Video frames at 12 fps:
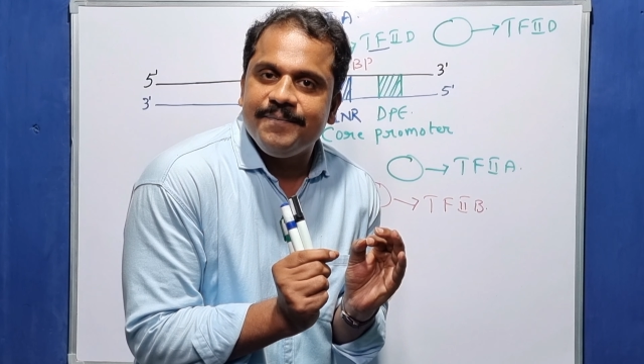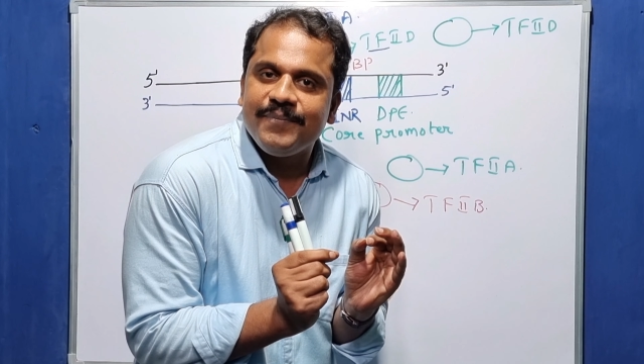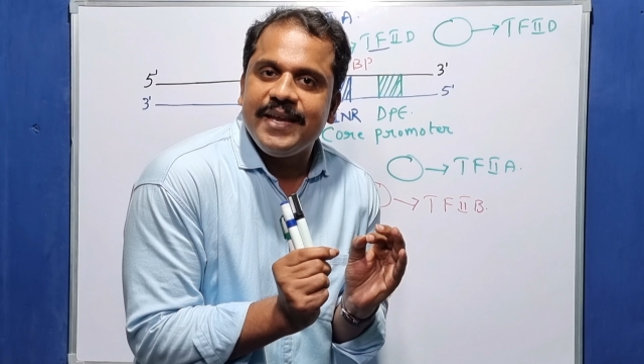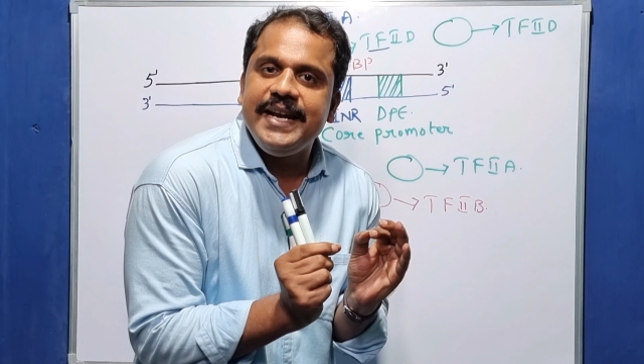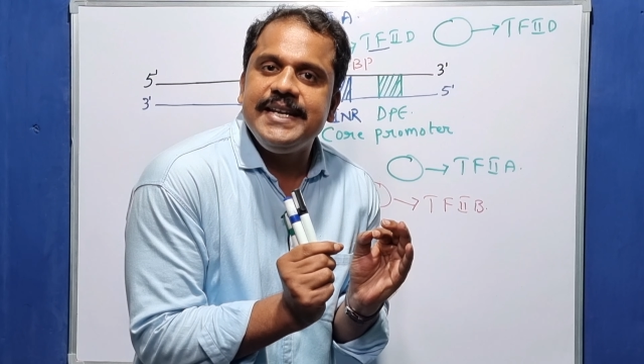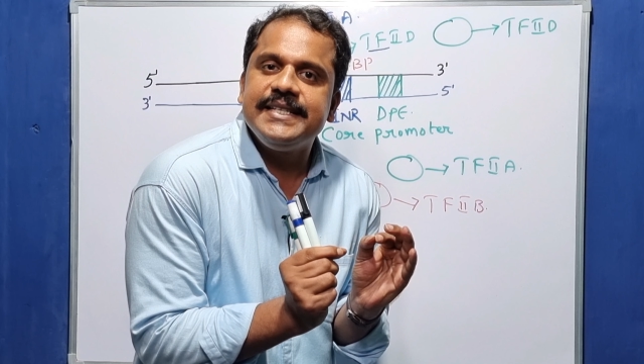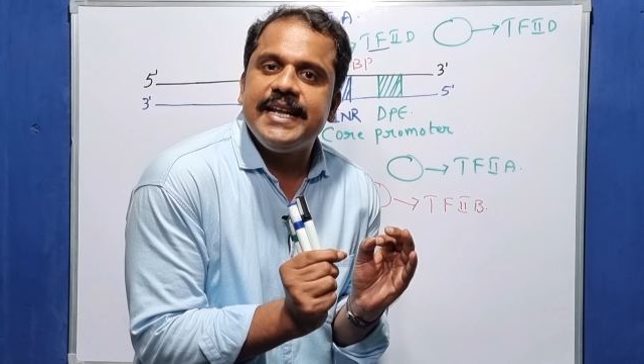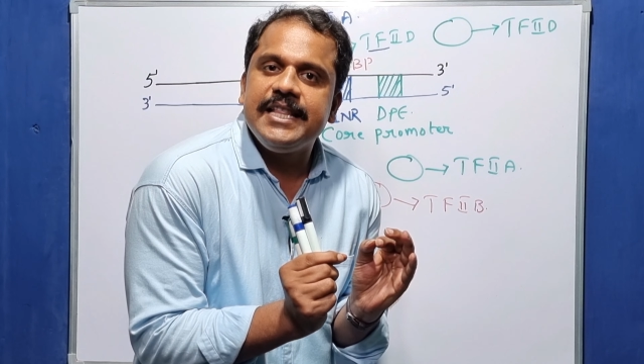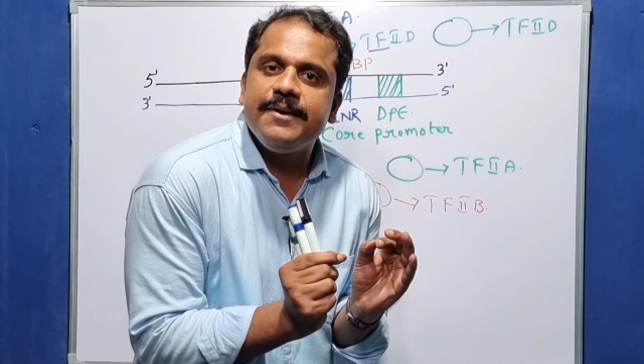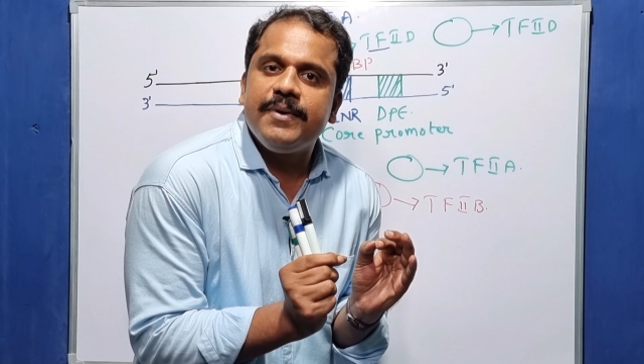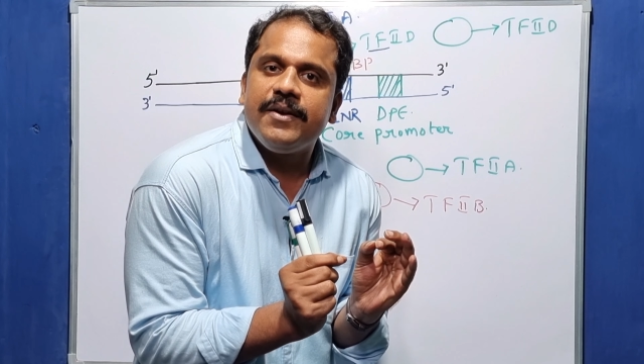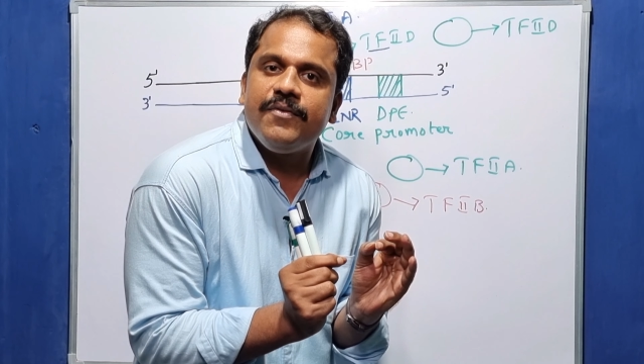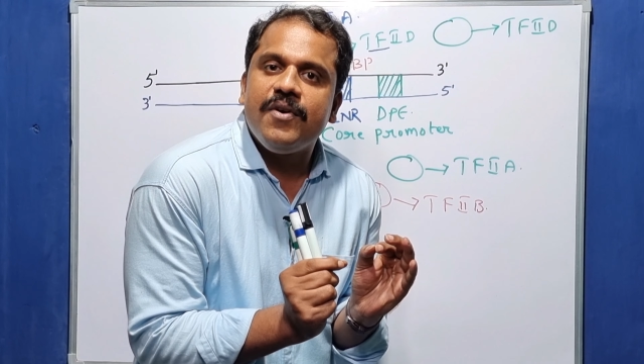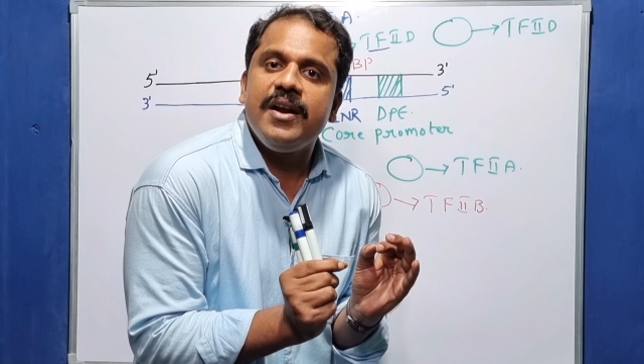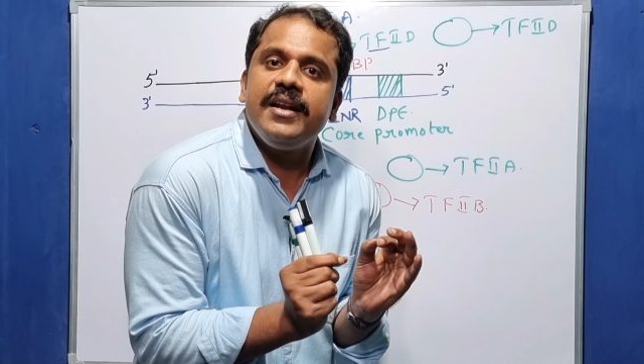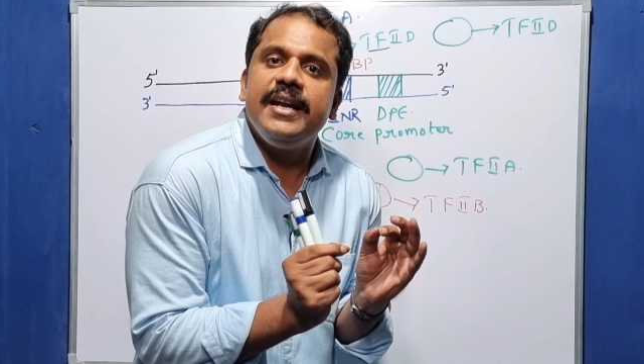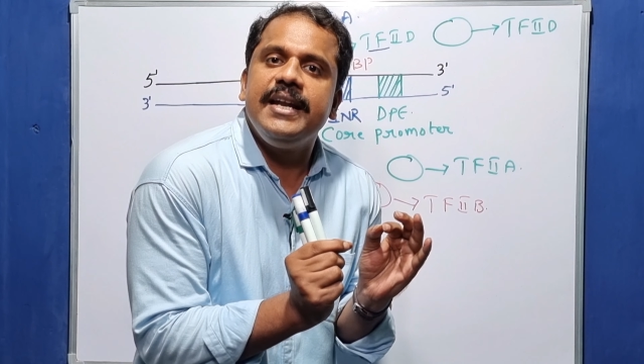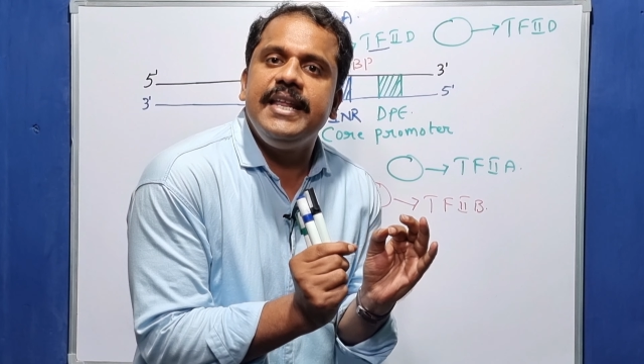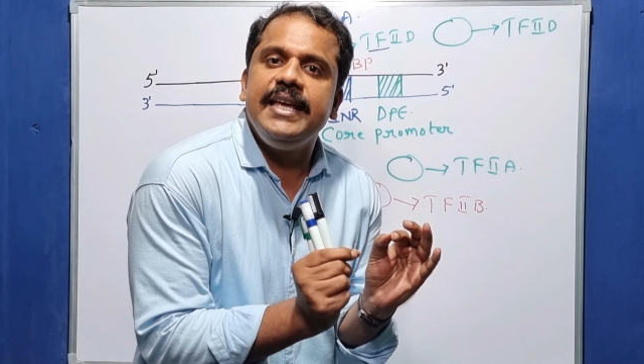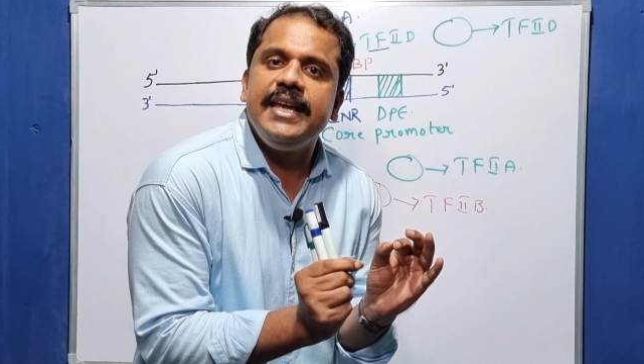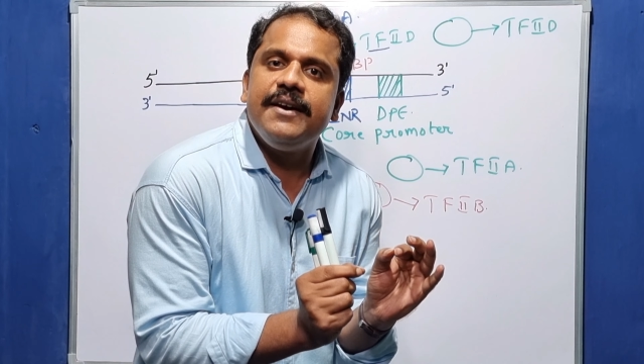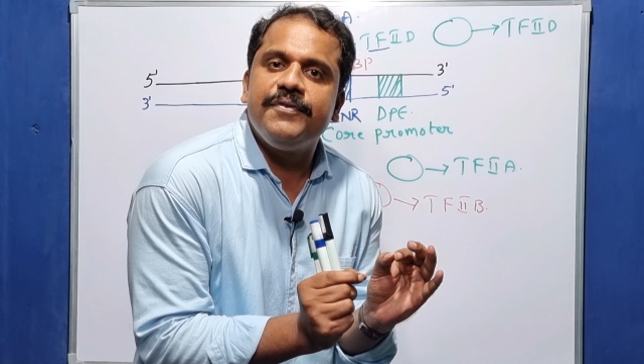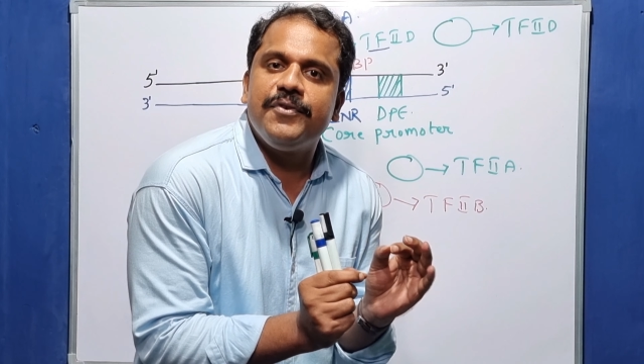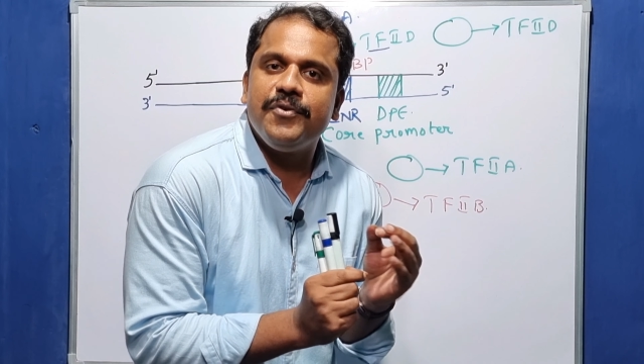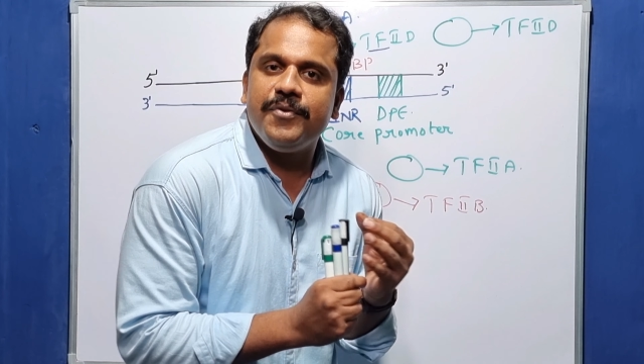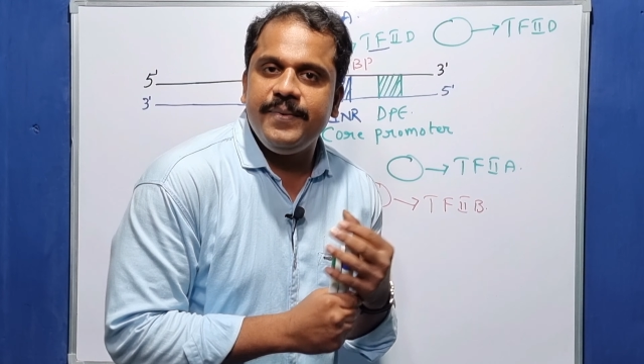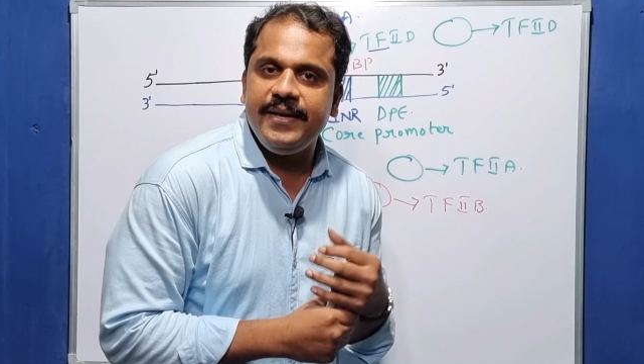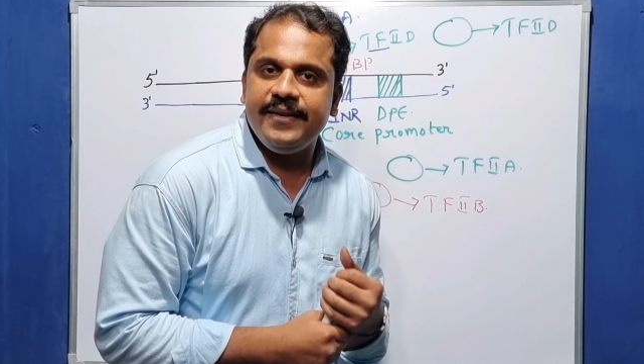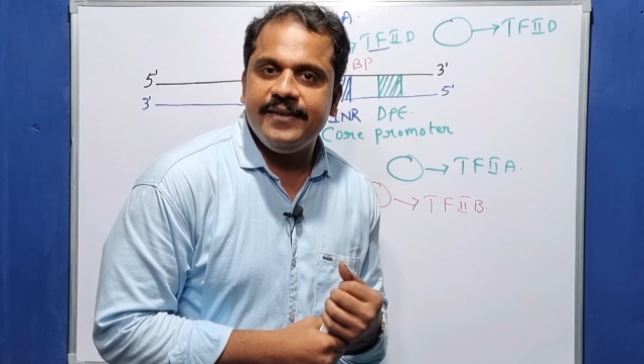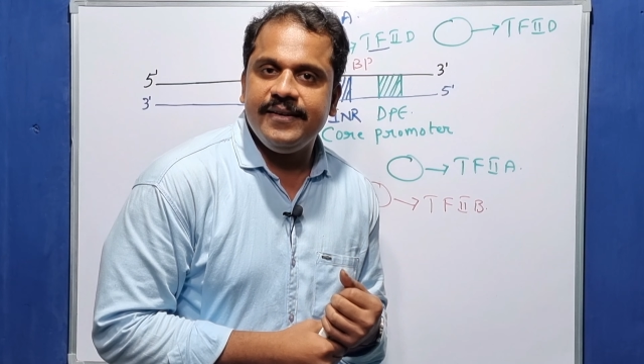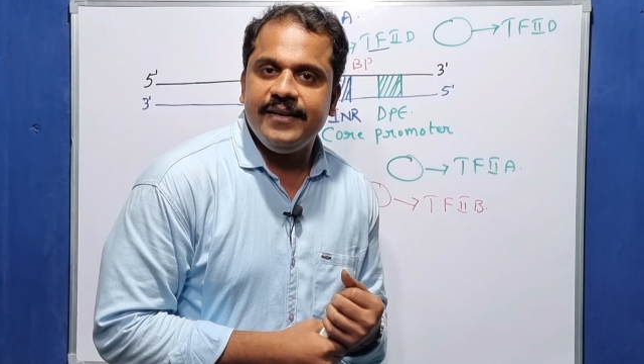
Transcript: it is nothing but what? TF2B.